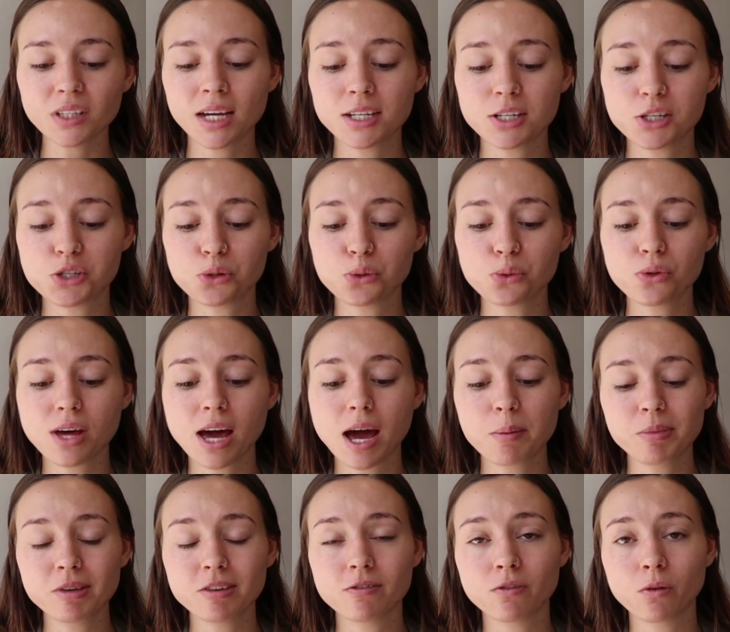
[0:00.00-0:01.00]
I do
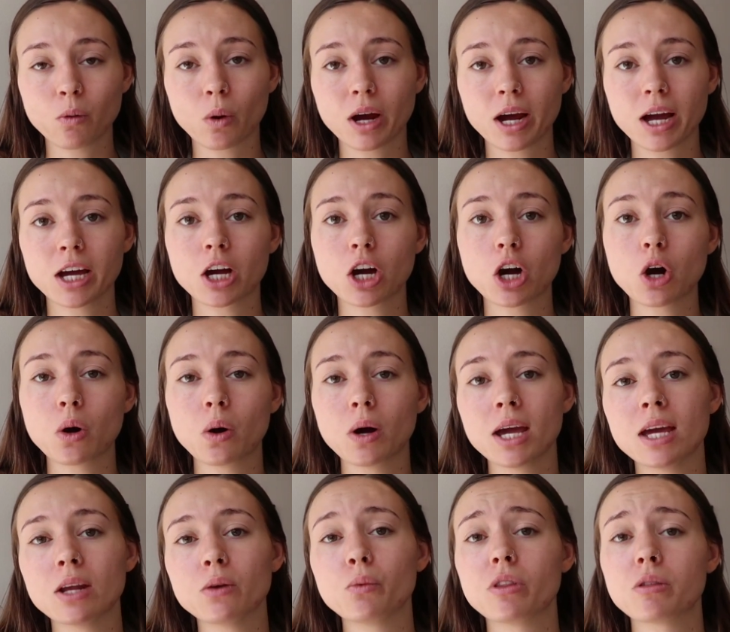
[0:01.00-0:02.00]
that before I go
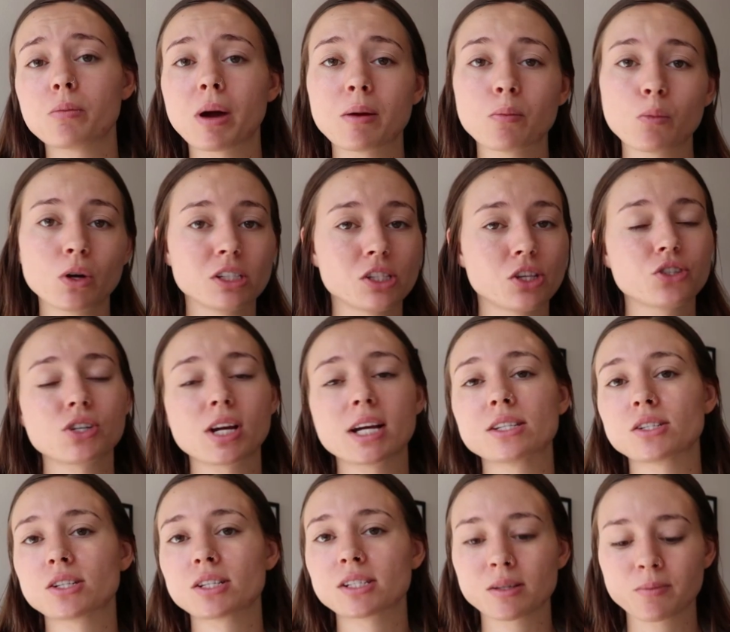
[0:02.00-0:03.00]
in with my
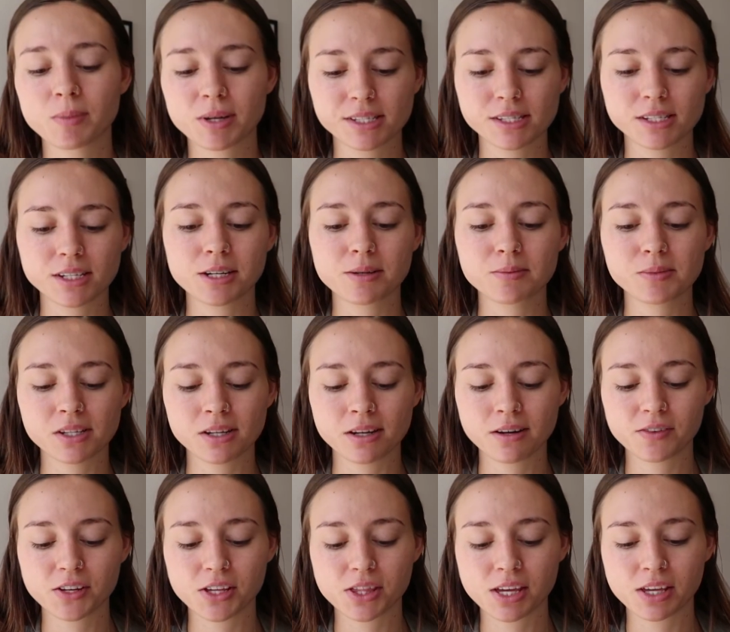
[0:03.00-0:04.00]
moisturizers and my serums and
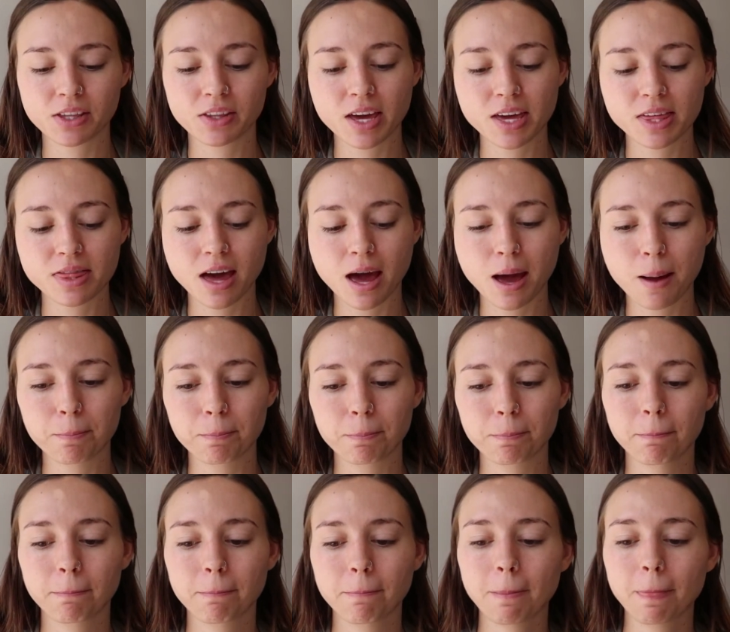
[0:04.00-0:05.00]
everything like that.
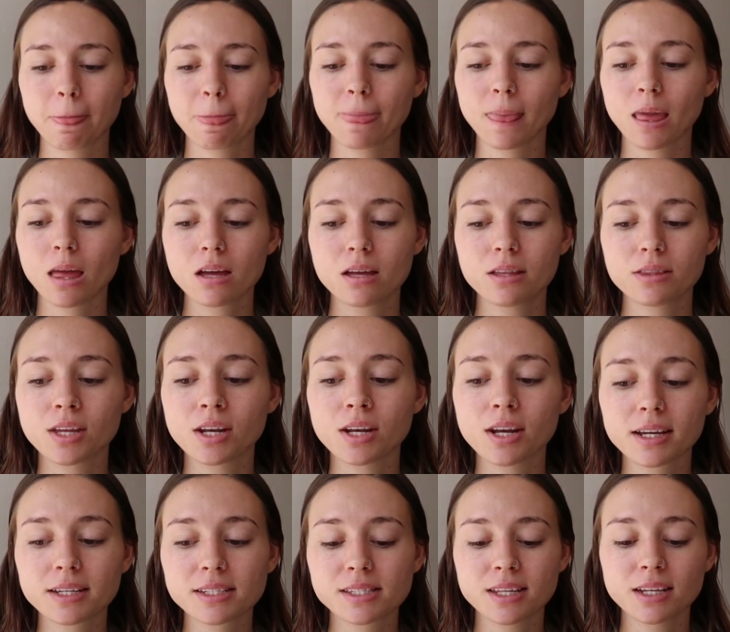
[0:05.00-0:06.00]
The
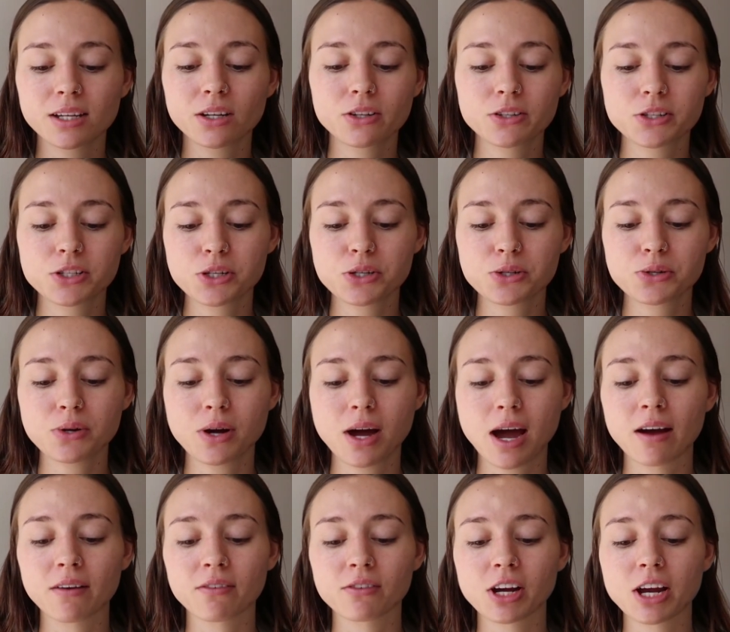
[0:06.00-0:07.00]
next thing I'll do
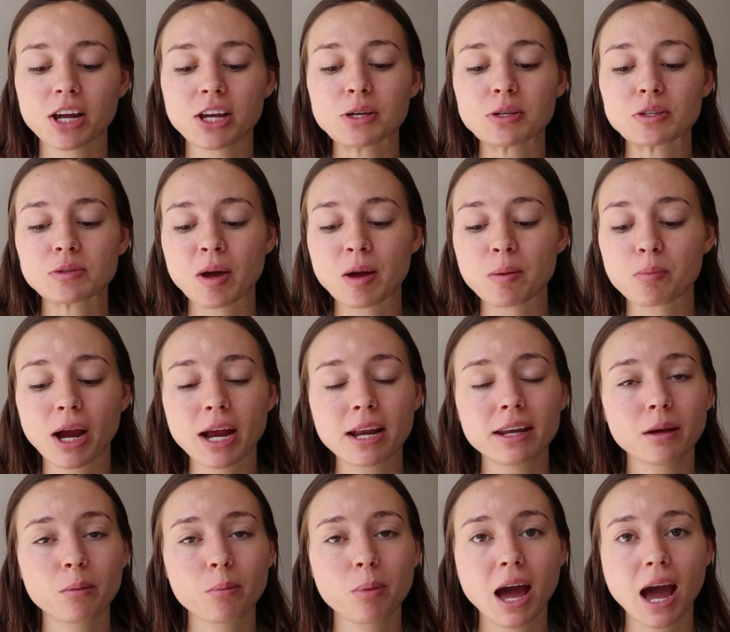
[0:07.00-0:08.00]
after I use my
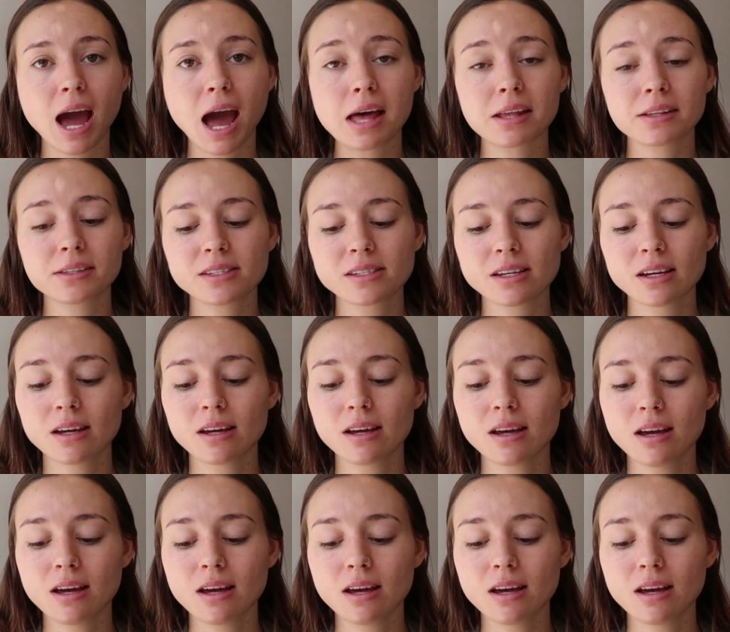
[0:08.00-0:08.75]
brightening pads